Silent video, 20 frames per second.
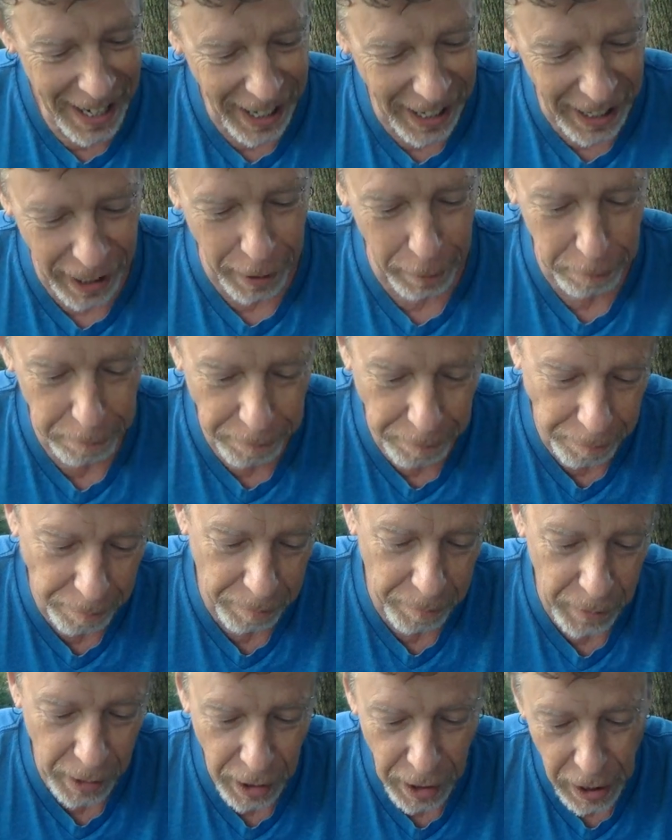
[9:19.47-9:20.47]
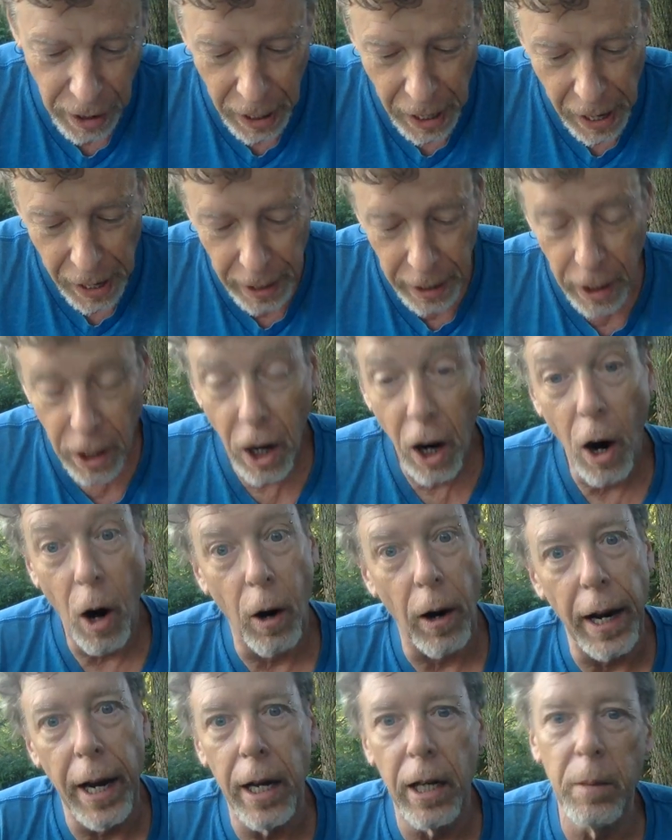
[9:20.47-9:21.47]
on.
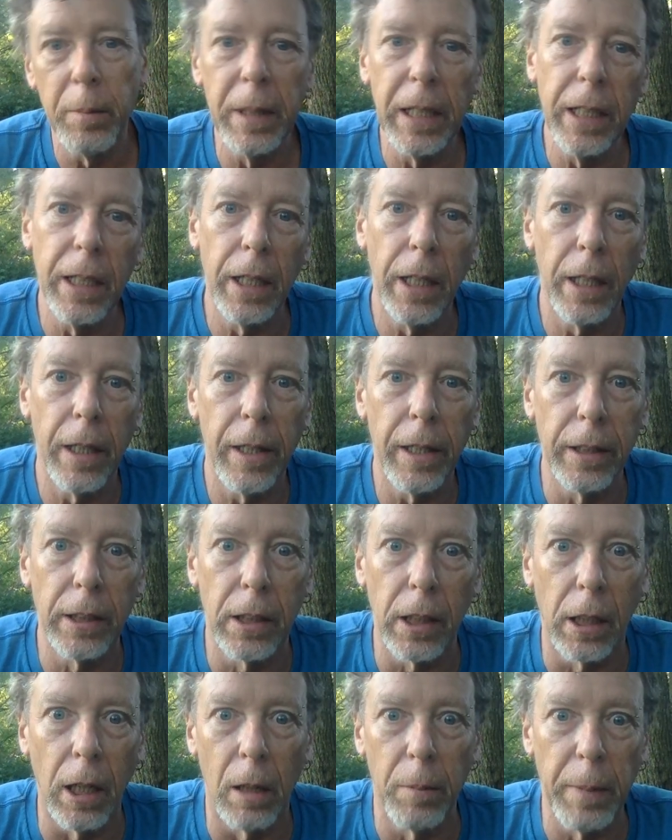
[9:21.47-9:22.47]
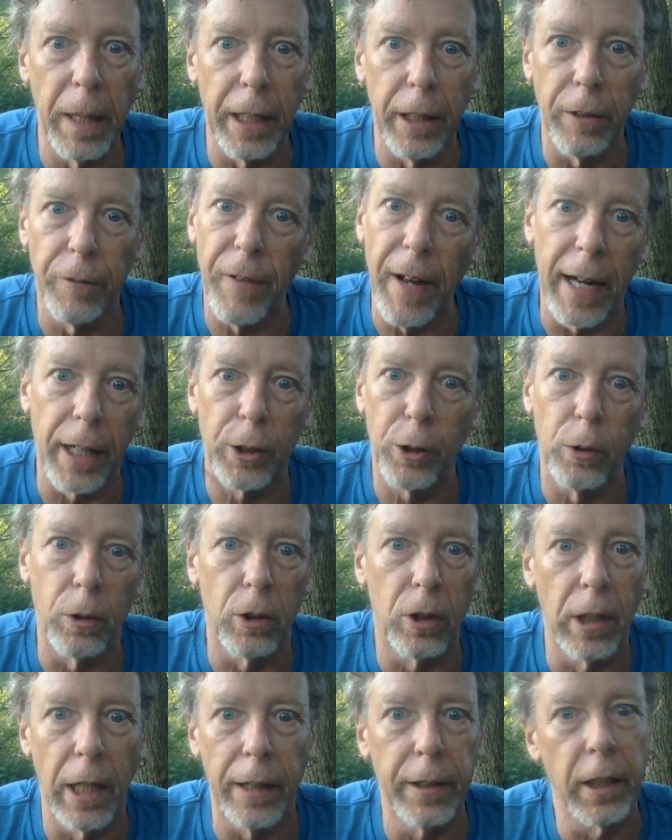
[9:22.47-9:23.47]
Our enemy is the gun
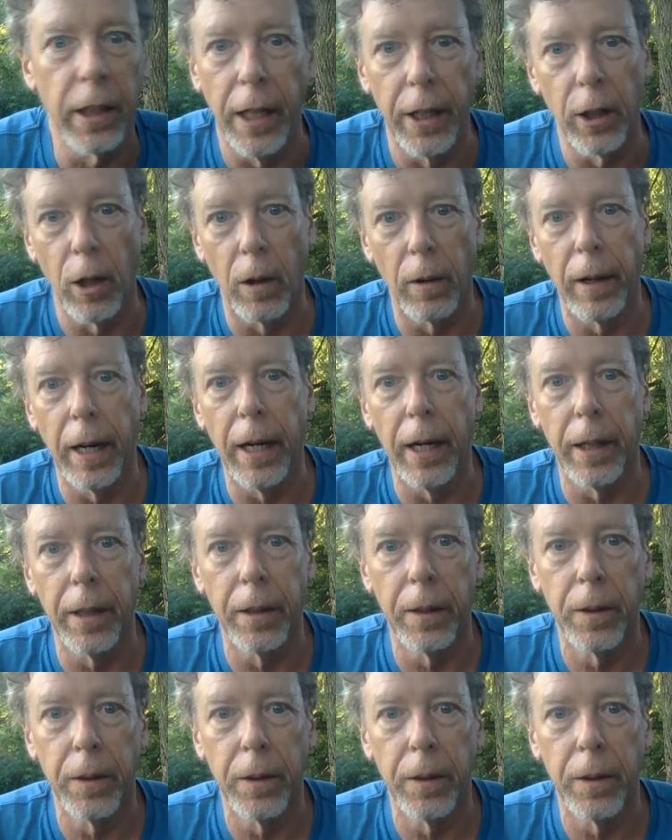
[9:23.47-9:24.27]
manufacturers, not the NRA.